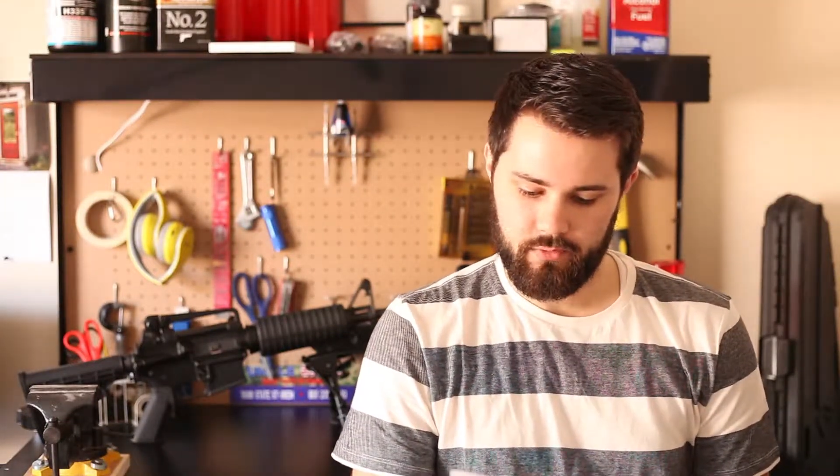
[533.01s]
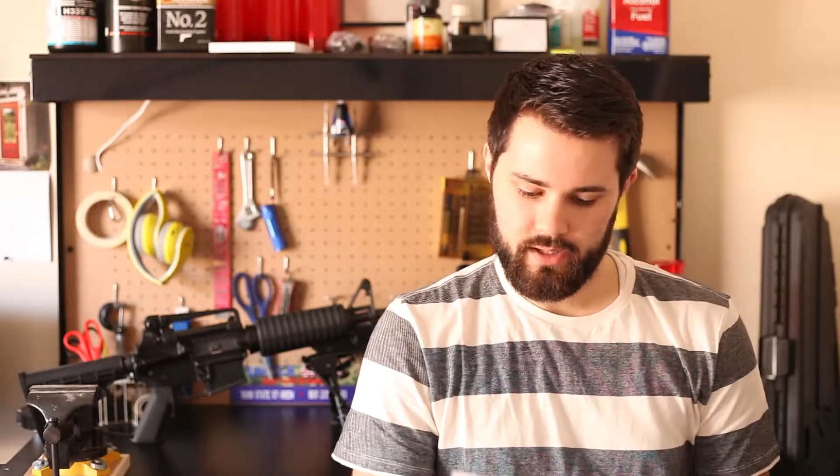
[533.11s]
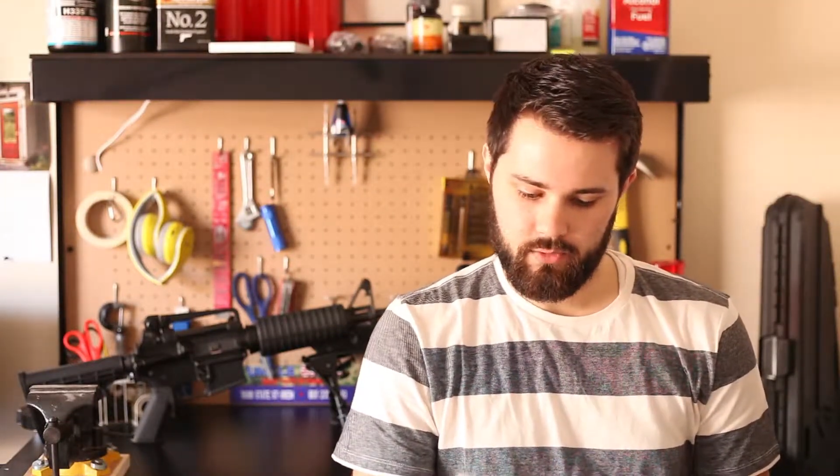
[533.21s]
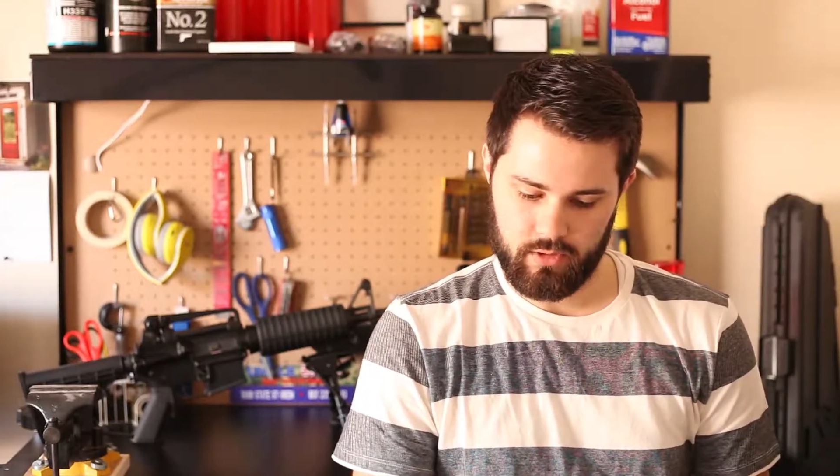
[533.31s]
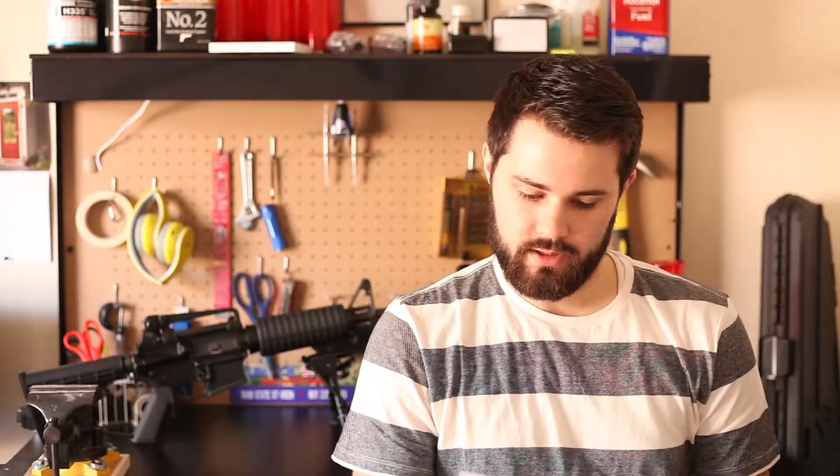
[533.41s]
way
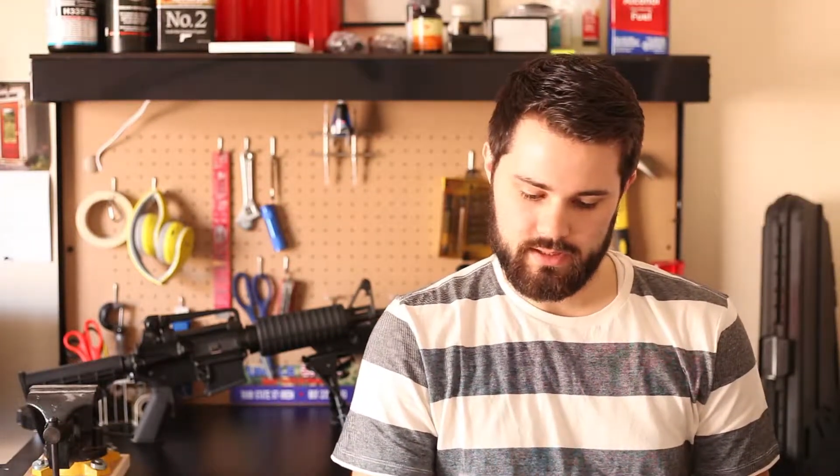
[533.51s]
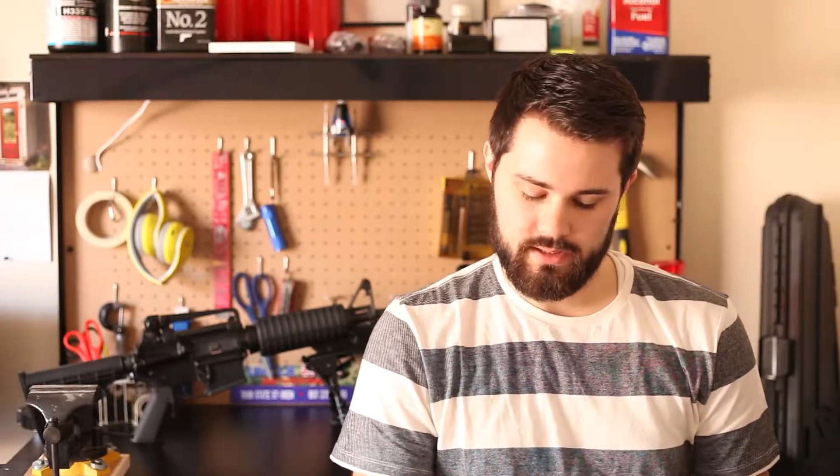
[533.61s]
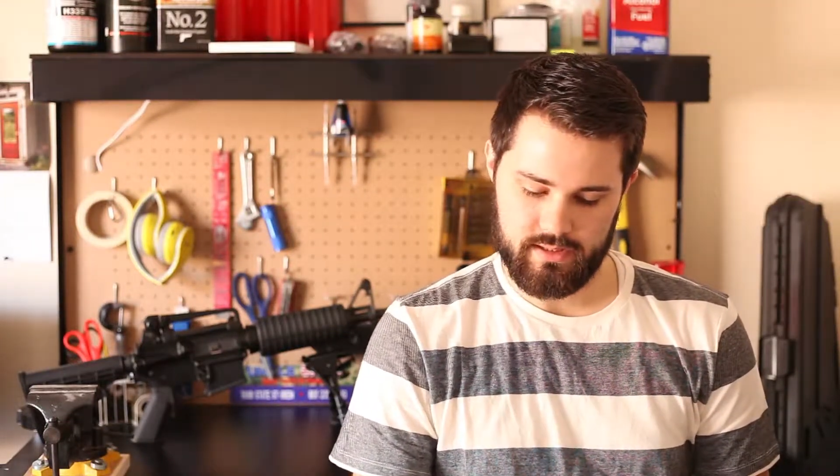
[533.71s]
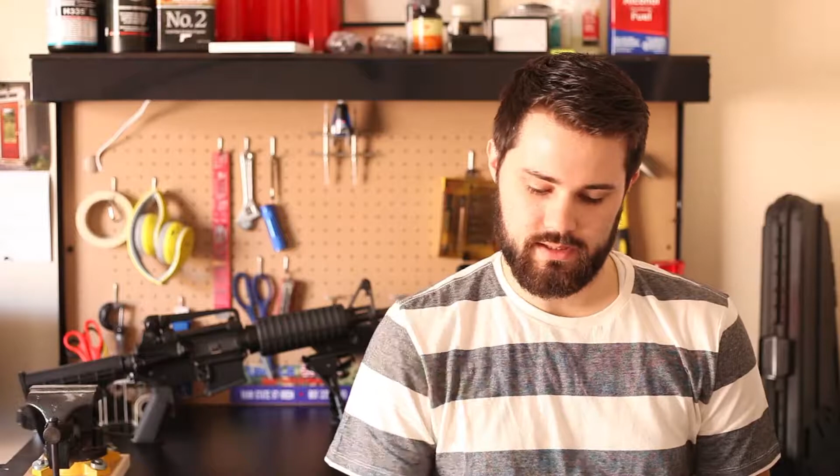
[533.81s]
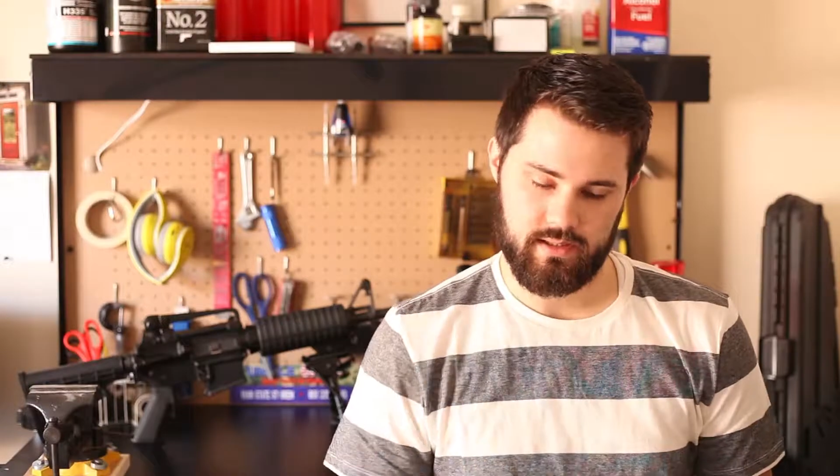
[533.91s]
it works
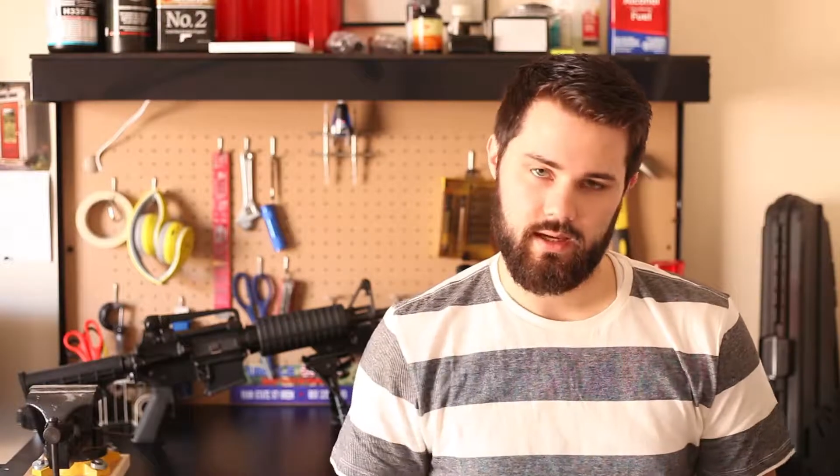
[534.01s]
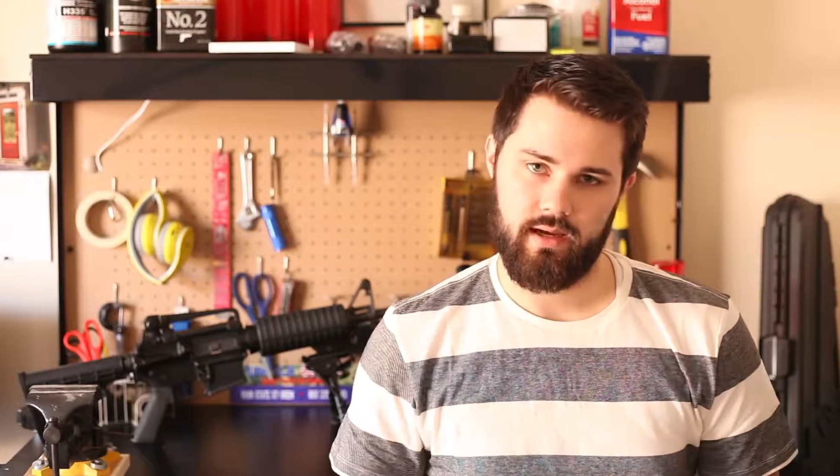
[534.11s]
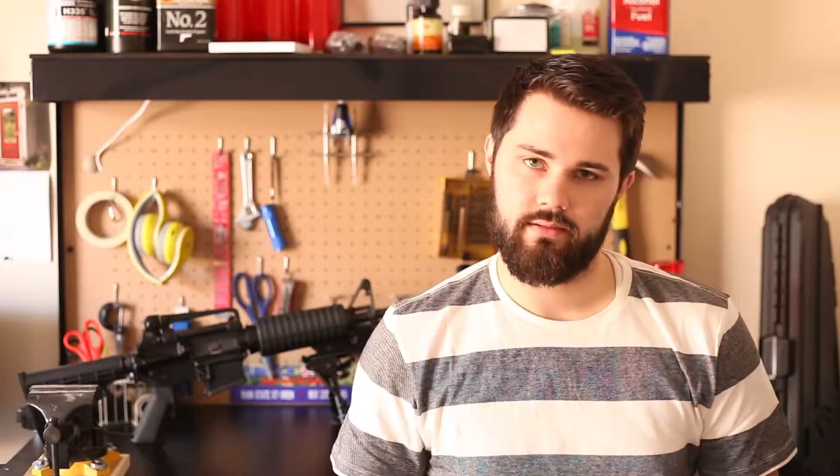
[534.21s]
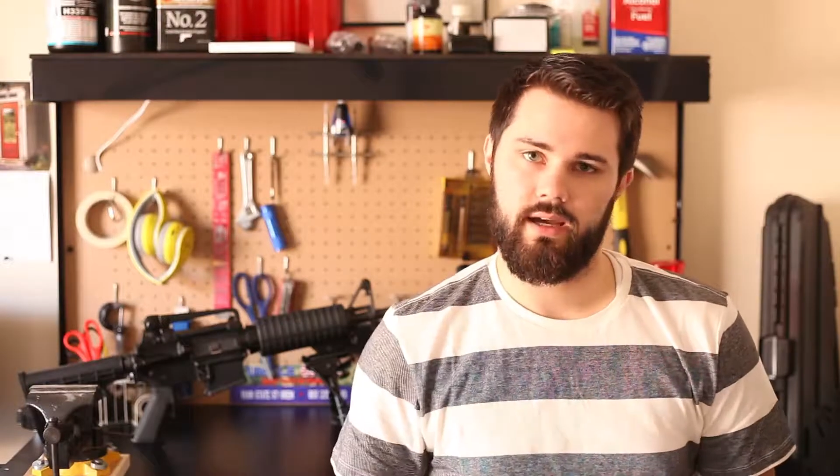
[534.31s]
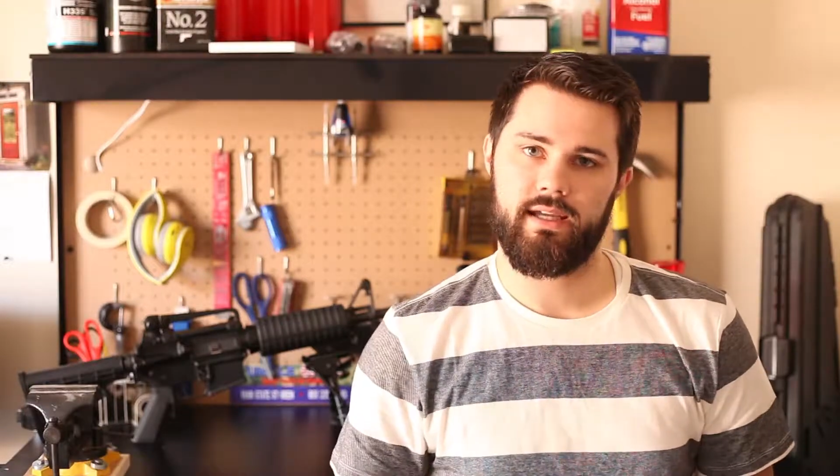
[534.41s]
is
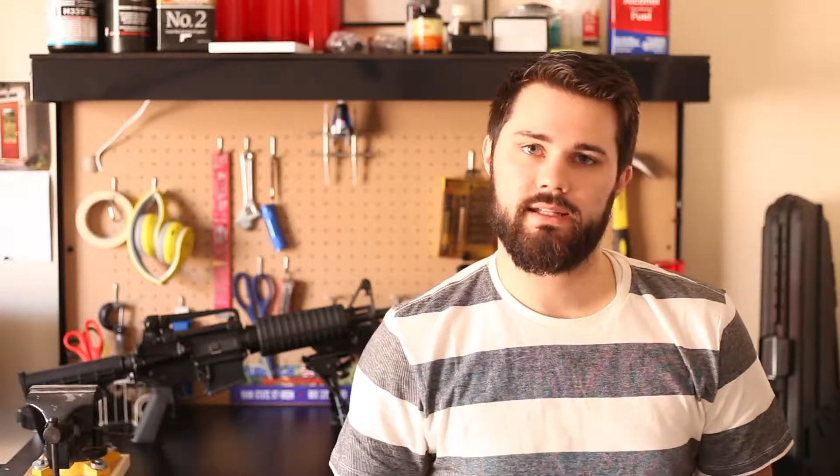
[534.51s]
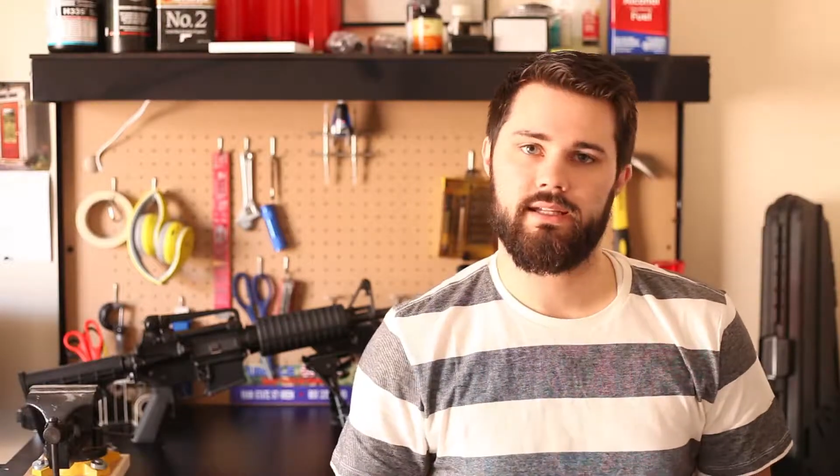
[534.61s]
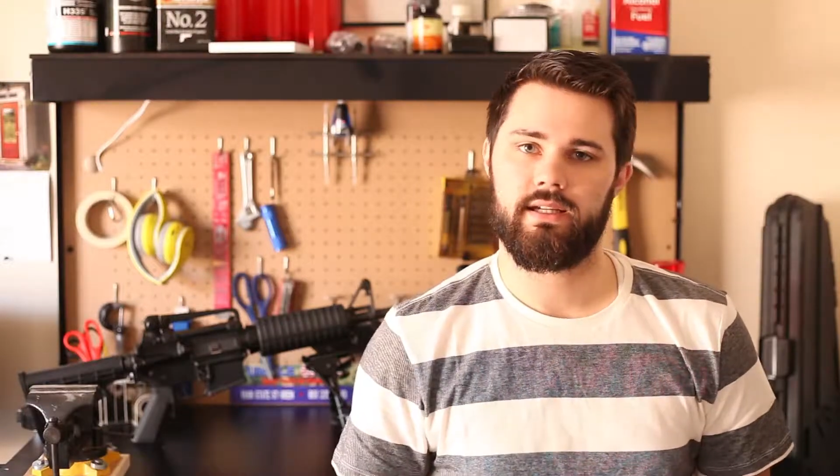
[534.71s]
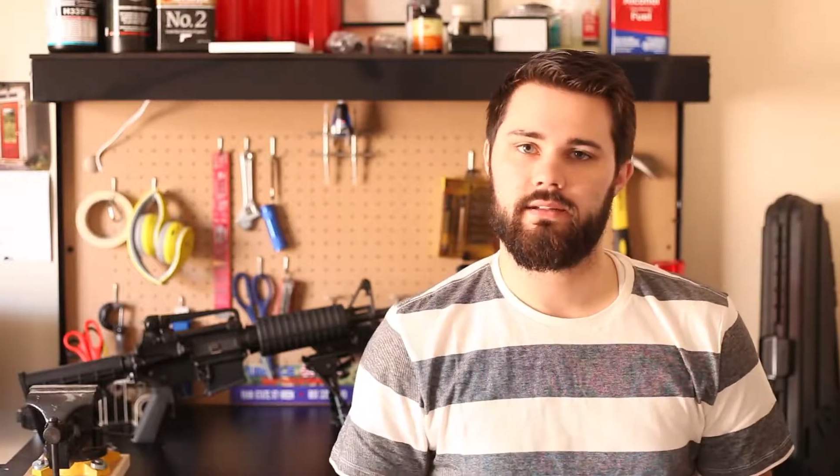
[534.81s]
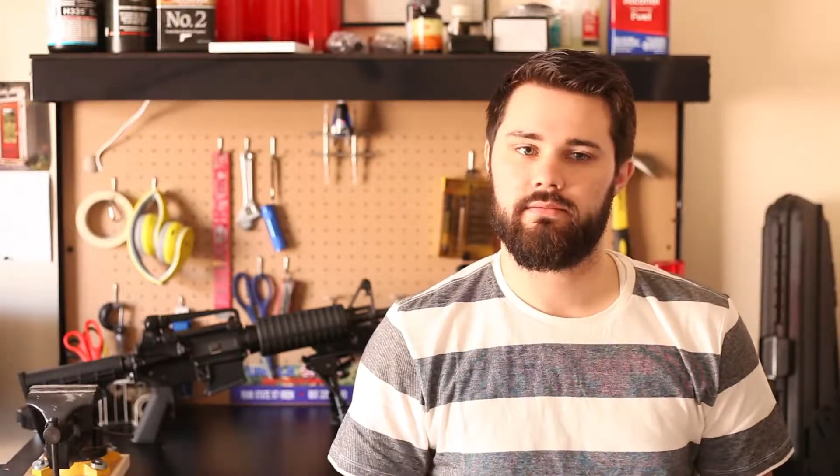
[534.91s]
I can take